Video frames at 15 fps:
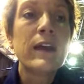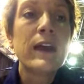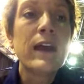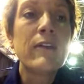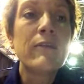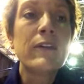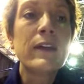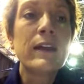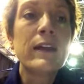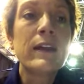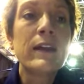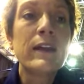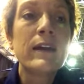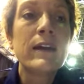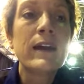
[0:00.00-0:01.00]
every
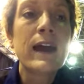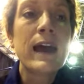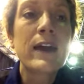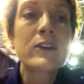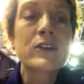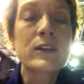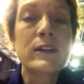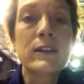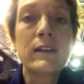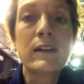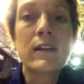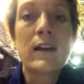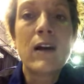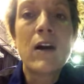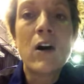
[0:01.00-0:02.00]
action
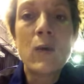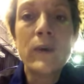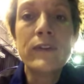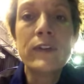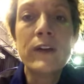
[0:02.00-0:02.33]
always